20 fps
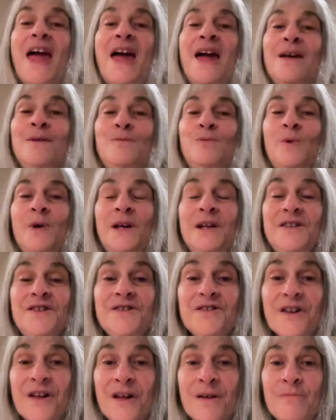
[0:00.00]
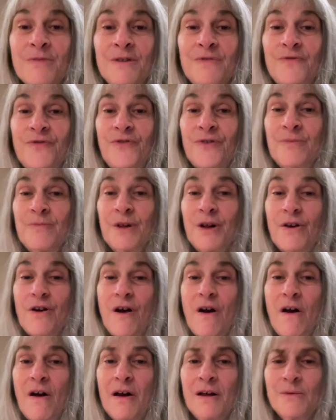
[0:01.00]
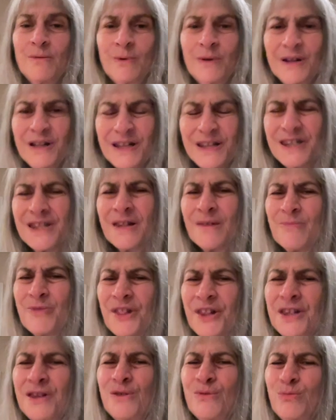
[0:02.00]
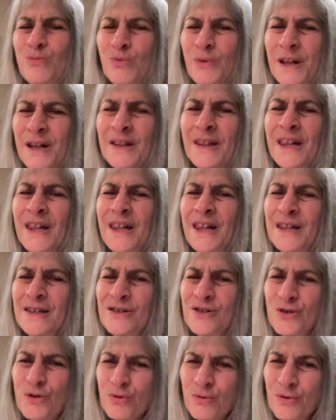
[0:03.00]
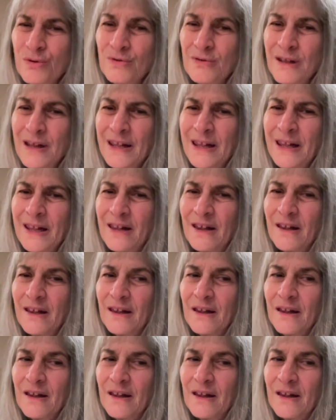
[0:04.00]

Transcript: And when you're coming from your heart, well, it's something you really and truly